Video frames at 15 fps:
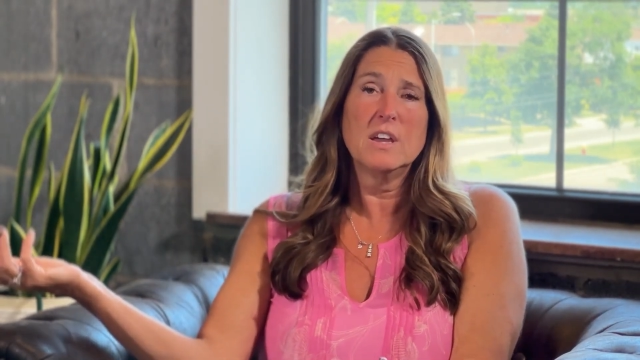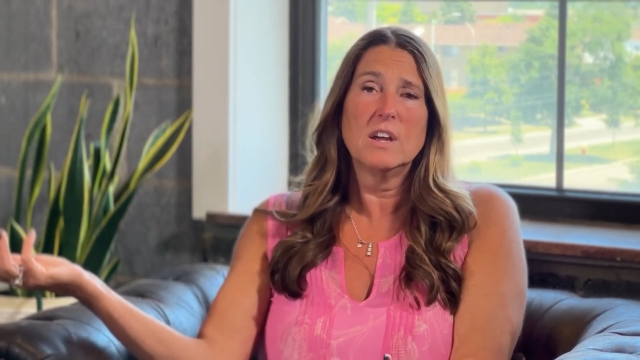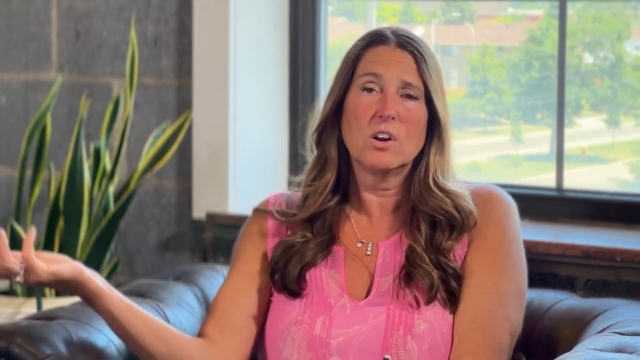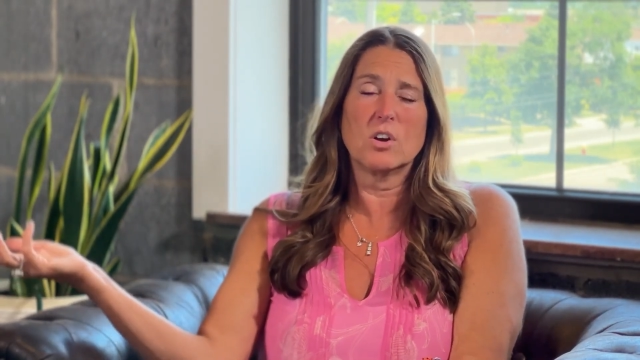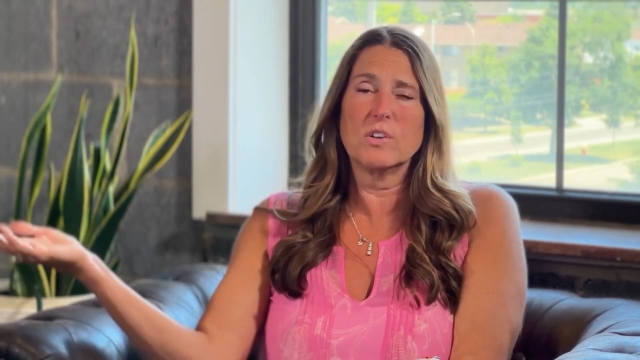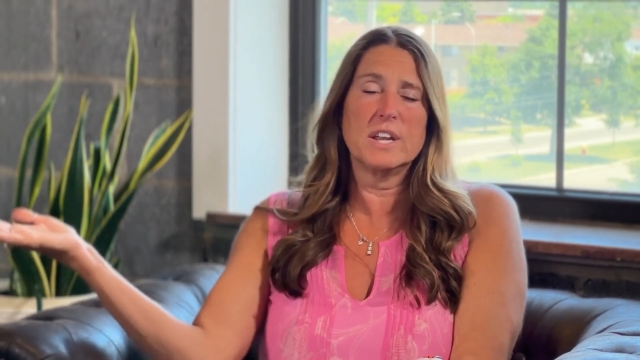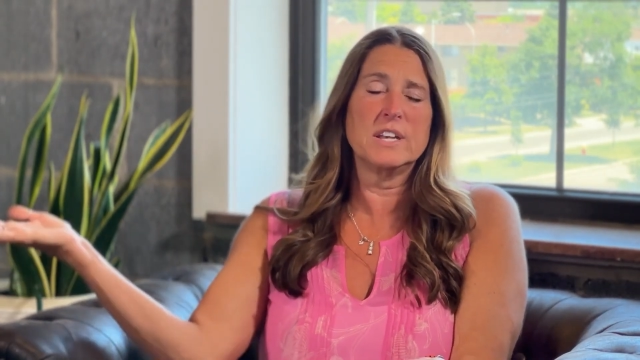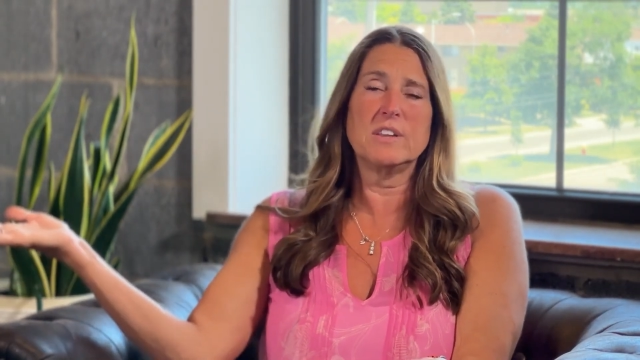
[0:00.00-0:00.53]

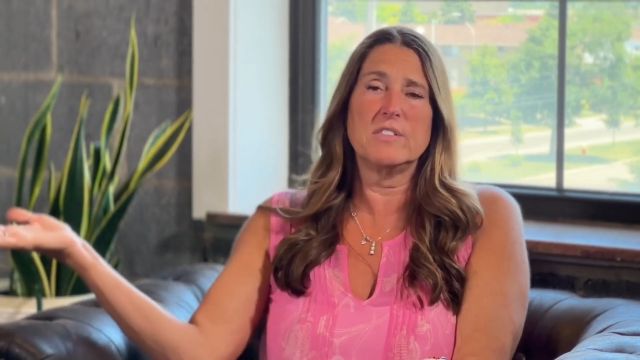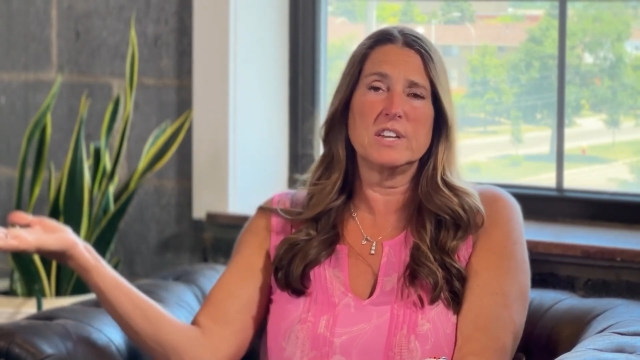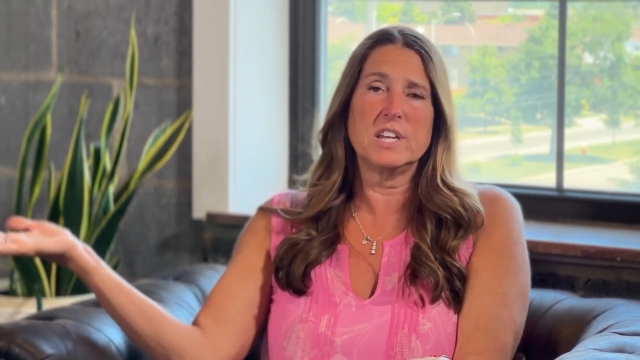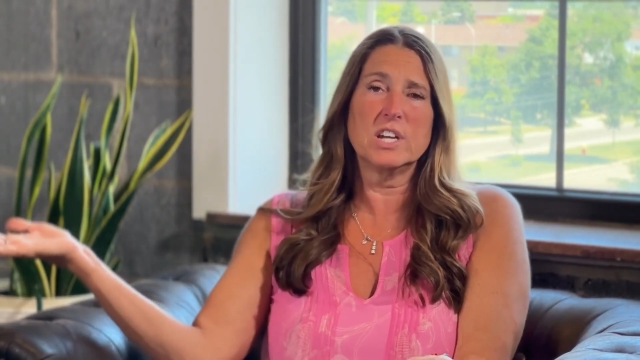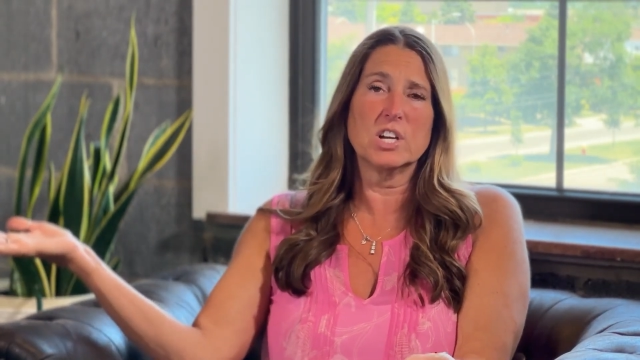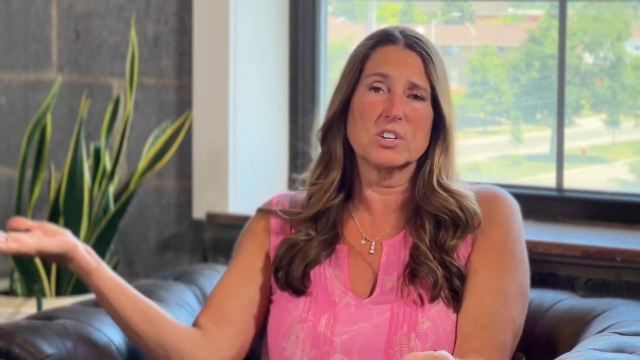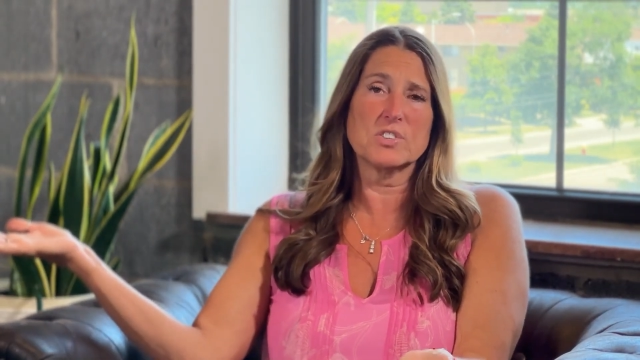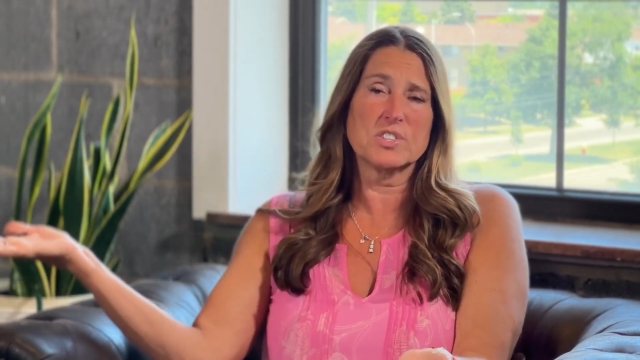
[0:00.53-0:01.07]
or end of the
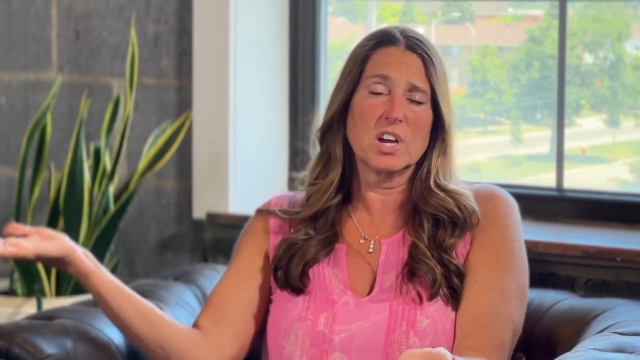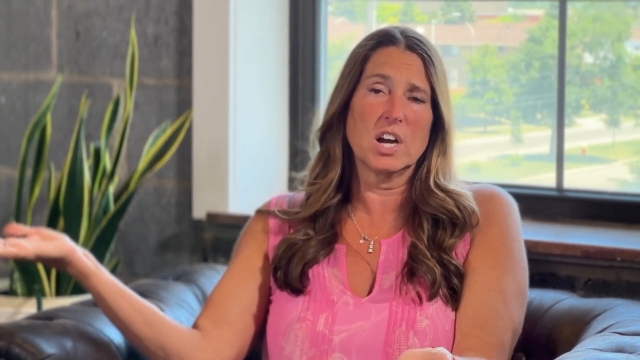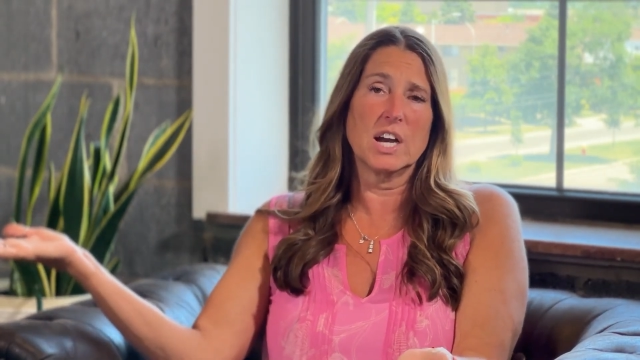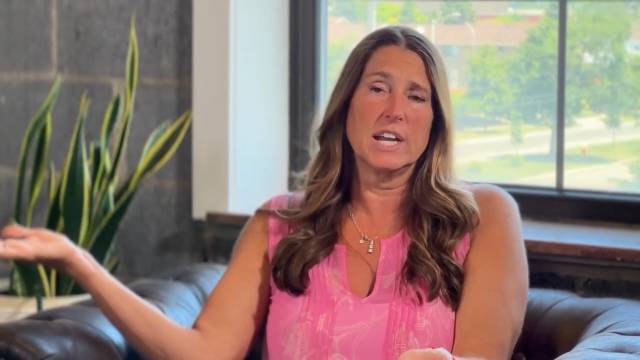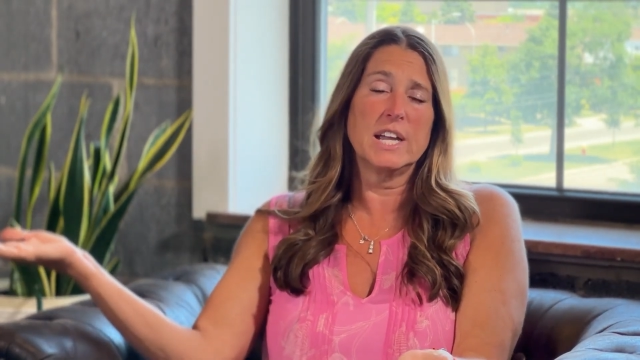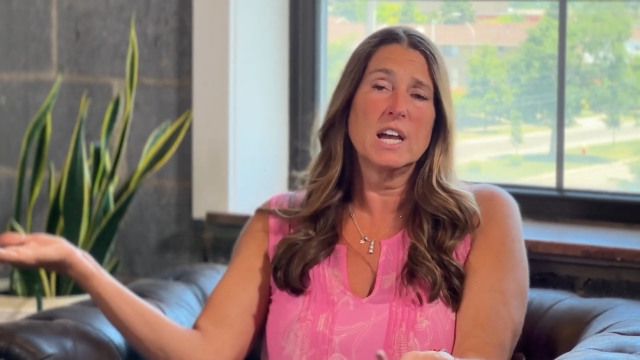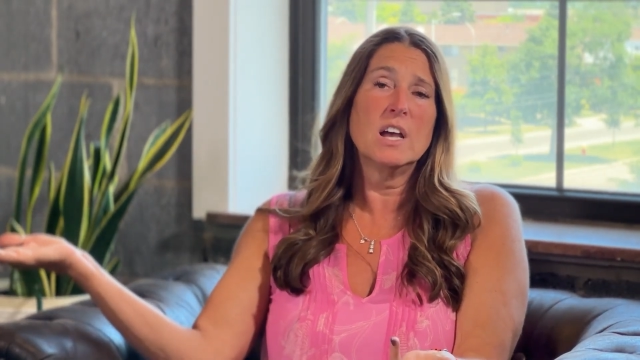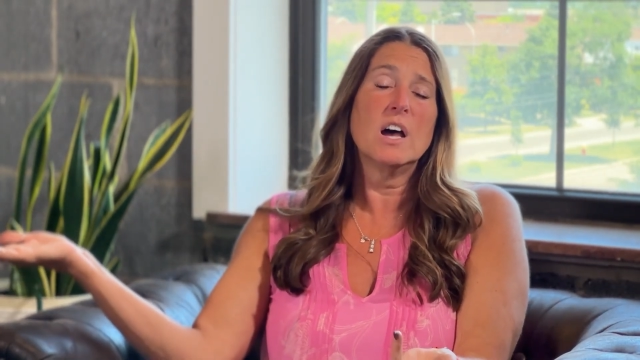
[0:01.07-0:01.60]
year,
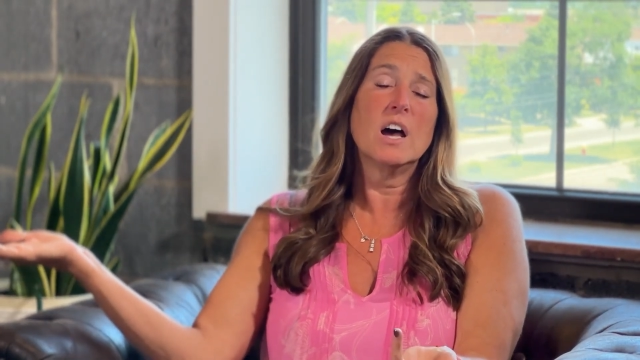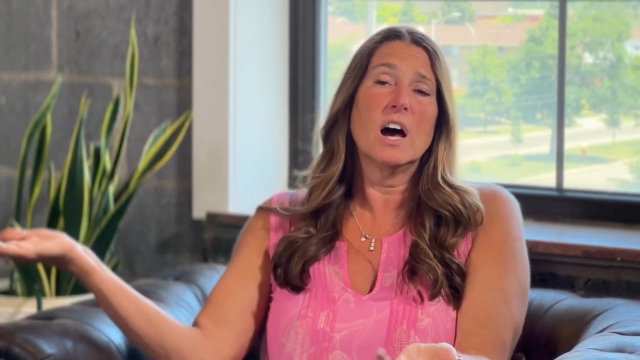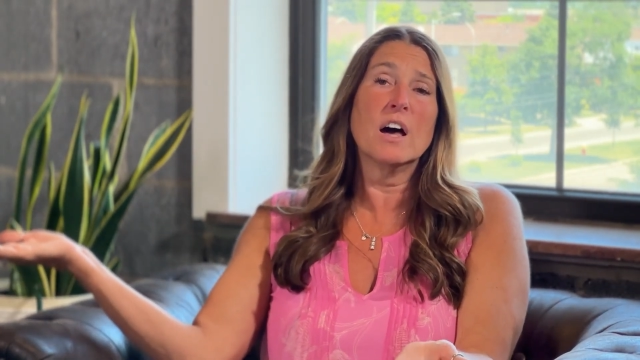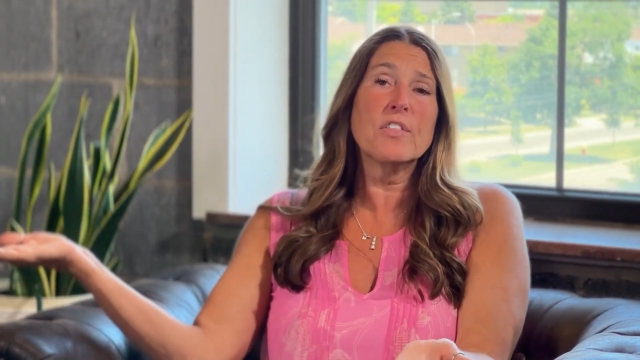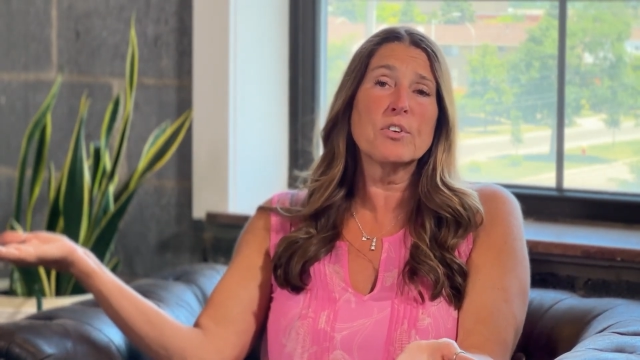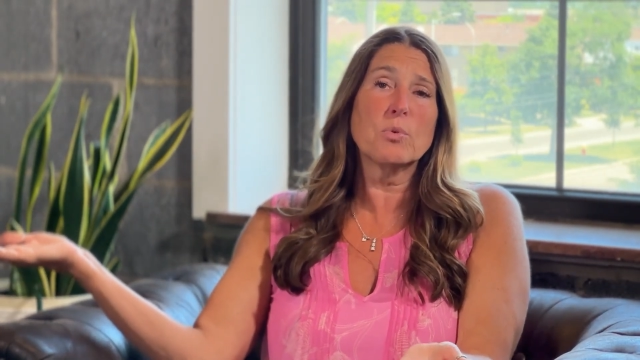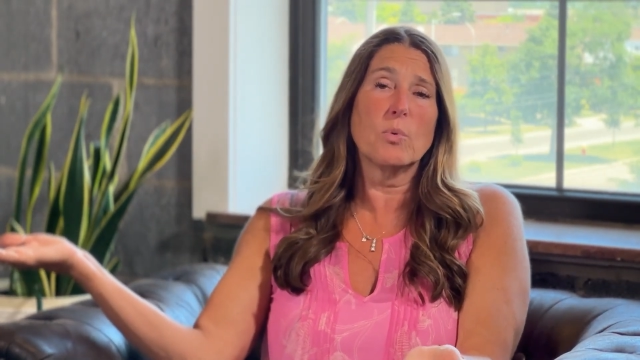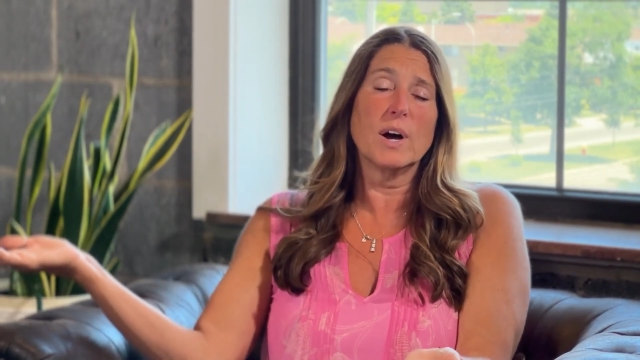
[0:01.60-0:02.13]
sorry.
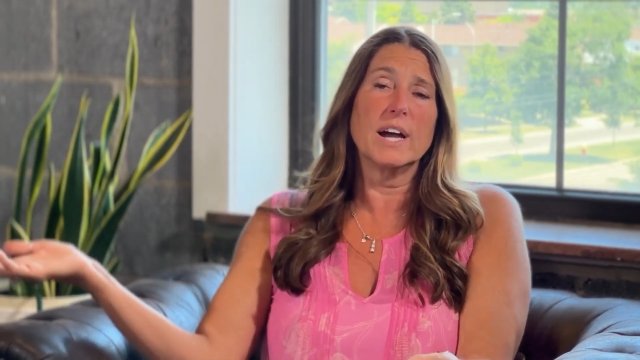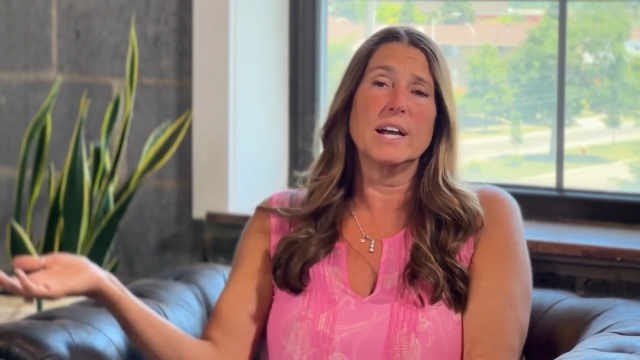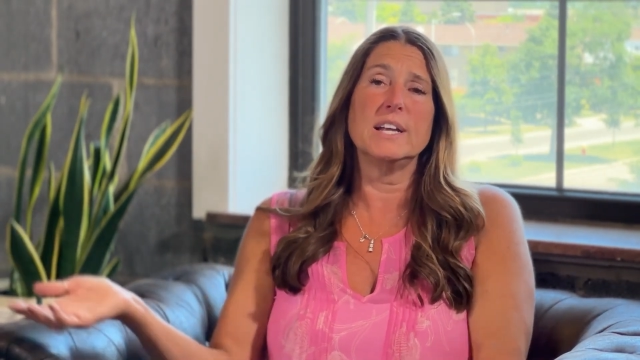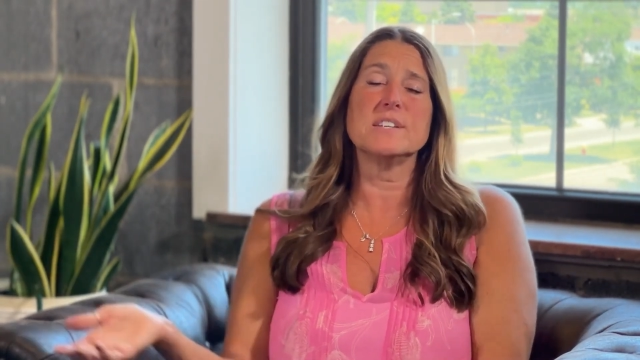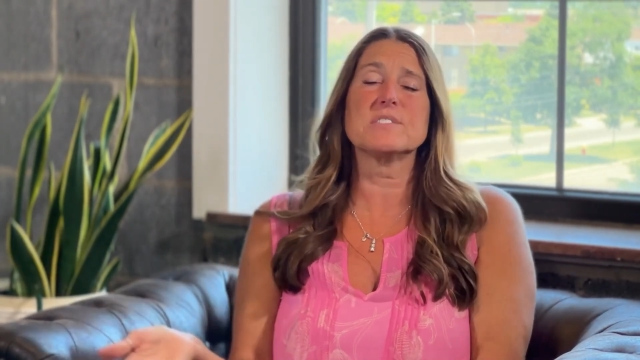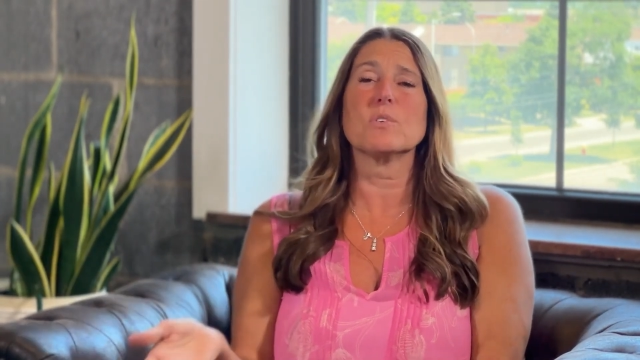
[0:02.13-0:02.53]
Otherwise,